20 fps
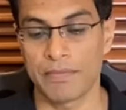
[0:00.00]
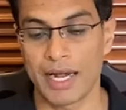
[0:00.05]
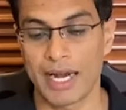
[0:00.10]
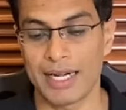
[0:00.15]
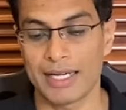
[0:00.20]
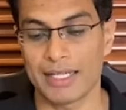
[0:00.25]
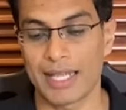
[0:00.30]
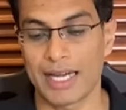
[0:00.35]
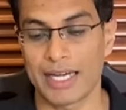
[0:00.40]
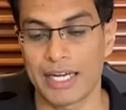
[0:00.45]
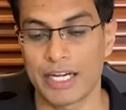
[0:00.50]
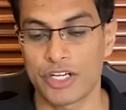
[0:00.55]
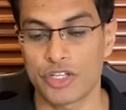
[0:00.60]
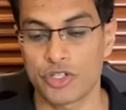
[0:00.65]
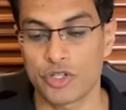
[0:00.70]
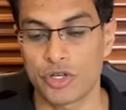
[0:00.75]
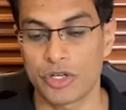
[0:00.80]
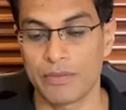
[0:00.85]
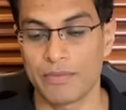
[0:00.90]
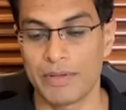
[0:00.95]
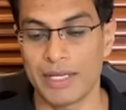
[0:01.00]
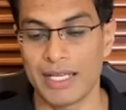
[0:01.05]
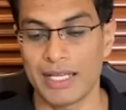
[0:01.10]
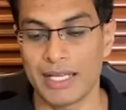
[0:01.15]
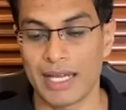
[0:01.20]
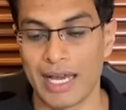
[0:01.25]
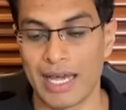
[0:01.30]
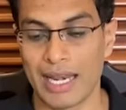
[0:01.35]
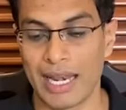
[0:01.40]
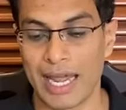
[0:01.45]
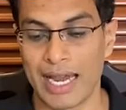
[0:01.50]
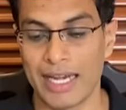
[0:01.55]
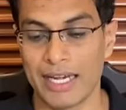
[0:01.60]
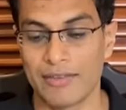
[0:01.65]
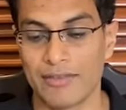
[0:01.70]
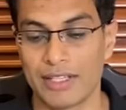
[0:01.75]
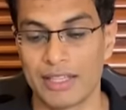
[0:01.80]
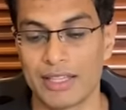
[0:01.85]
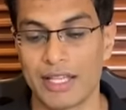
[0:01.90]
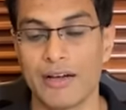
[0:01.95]
part, that it should be aligned
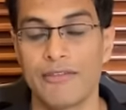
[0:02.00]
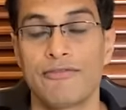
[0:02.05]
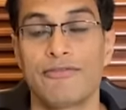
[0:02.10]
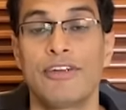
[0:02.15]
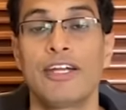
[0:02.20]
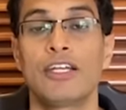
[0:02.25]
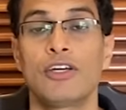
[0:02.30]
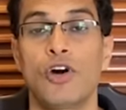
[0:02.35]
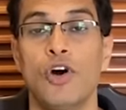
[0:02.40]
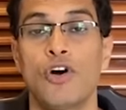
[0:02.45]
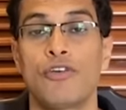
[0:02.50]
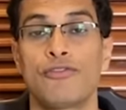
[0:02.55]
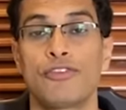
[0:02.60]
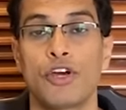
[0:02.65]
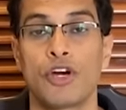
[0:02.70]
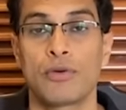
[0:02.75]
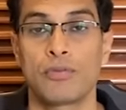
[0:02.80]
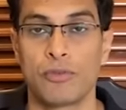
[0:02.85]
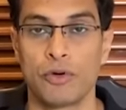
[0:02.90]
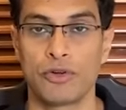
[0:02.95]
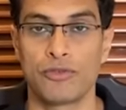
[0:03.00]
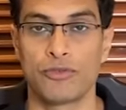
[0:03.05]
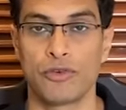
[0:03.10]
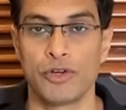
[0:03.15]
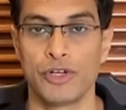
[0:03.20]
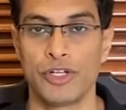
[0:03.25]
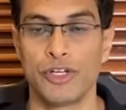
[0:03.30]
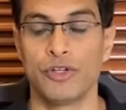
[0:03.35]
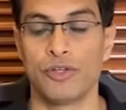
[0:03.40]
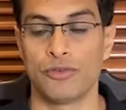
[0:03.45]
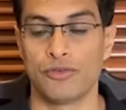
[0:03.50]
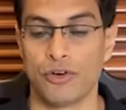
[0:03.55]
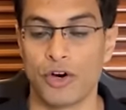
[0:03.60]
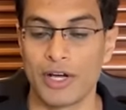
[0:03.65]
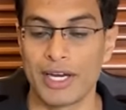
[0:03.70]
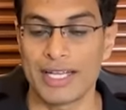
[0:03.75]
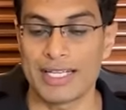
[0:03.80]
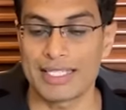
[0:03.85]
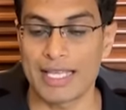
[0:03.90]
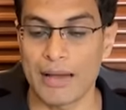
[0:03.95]
with the fit of your portfolio.
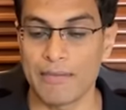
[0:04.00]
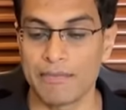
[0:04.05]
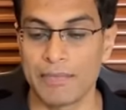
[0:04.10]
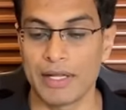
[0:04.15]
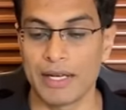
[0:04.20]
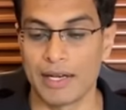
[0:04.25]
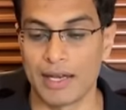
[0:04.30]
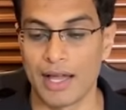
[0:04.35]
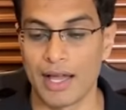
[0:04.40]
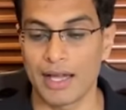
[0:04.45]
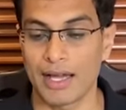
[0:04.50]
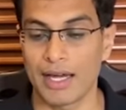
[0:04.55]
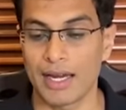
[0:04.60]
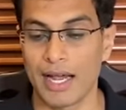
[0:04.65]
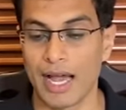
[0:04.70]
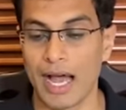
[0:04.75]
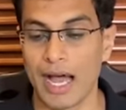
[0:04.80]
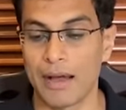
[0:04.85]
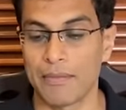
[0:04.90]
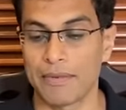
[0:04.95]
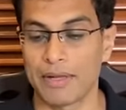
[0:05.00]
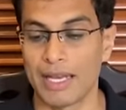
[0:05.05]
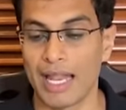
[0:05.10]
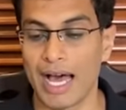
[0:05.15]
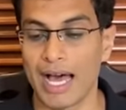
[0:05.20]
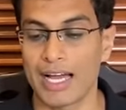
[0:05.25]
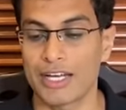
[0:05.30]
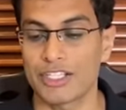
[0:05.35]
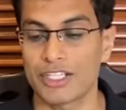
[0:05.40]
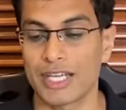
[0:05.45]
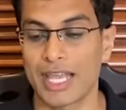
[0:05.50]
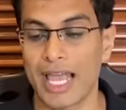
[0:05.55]
For example, agar aap large